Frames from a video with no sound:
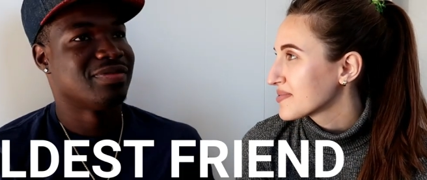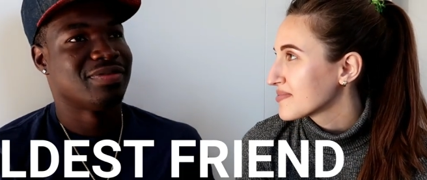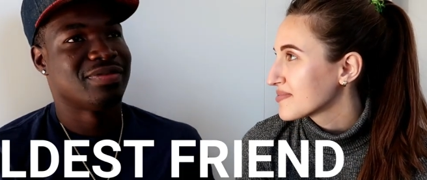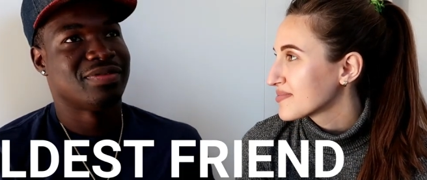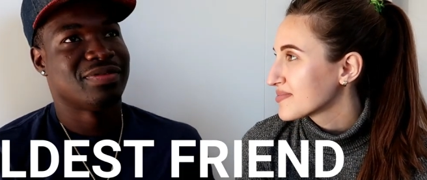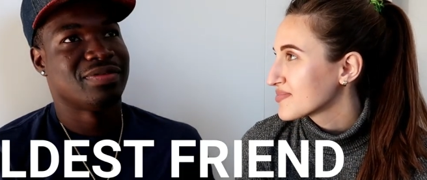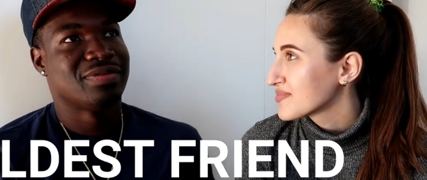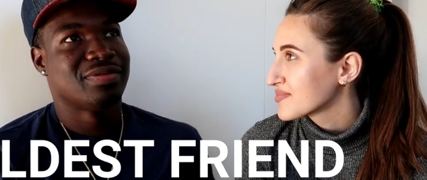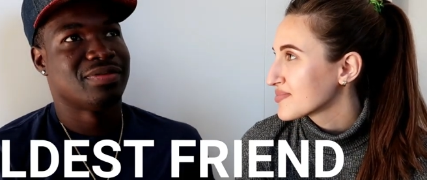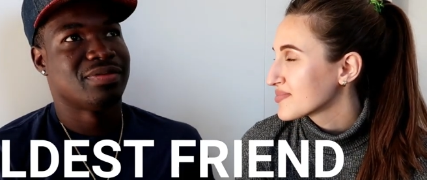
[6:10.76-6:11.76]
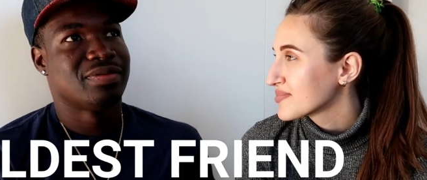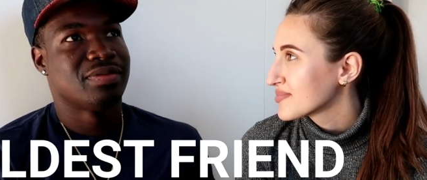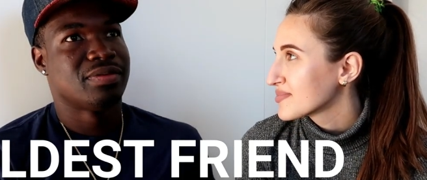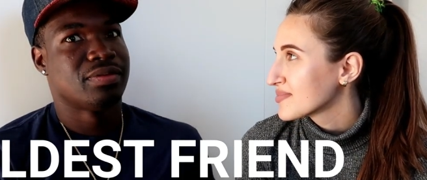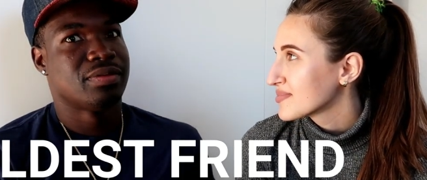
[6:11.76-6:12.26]

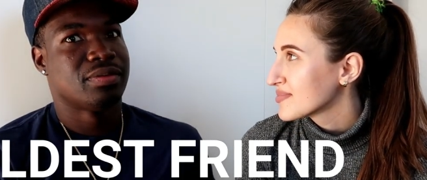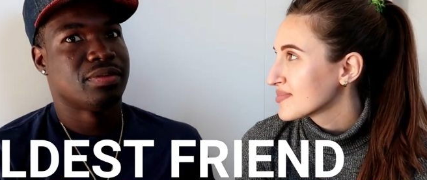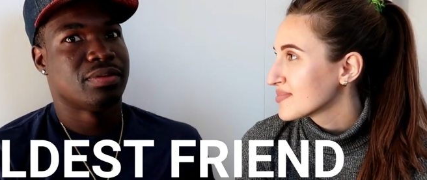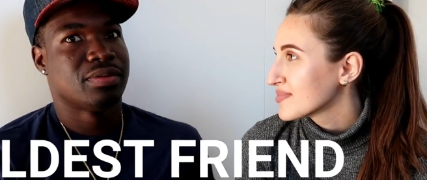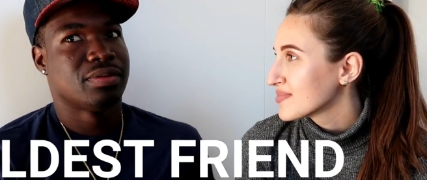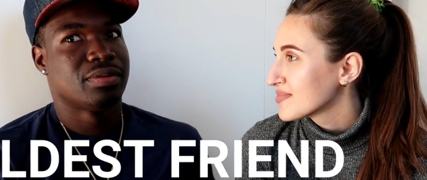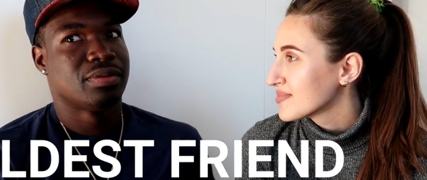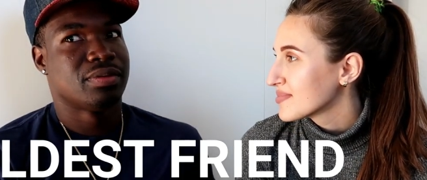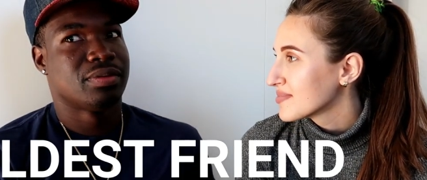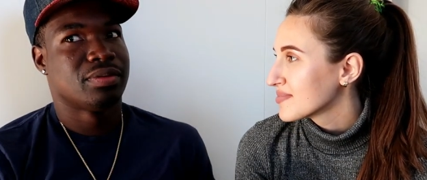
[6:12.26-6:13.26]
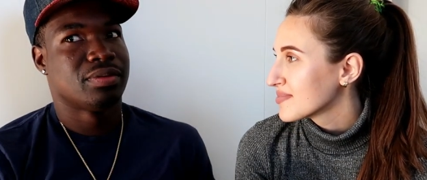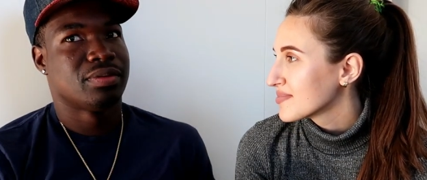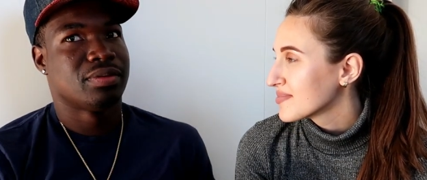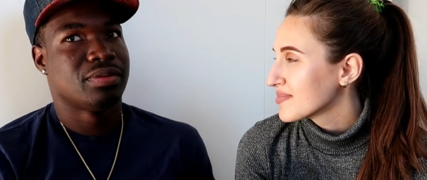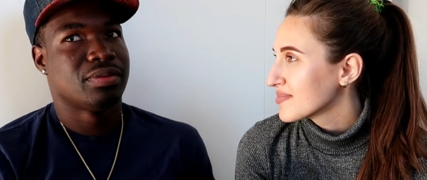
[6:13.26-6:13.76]

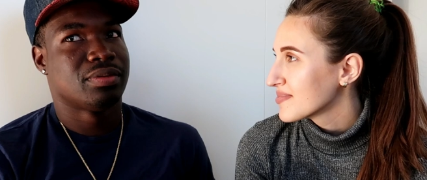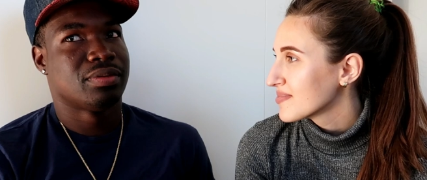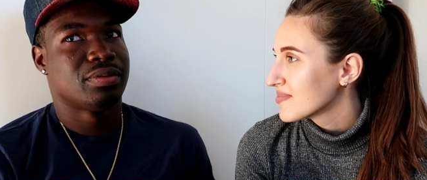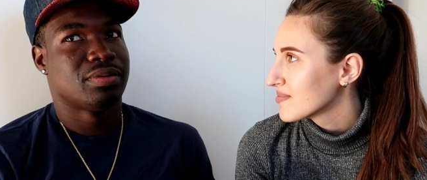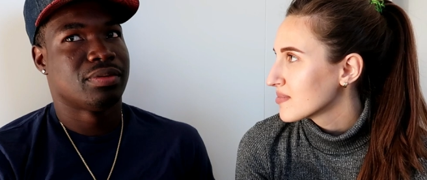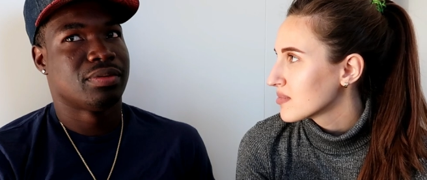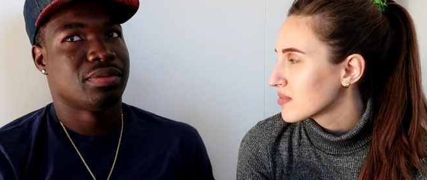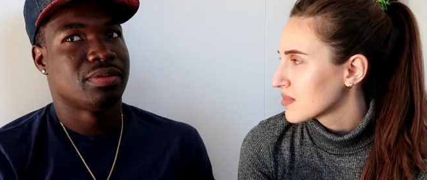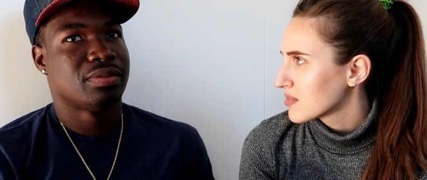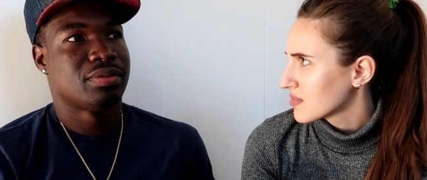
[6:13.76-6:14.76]
Nobody speaks.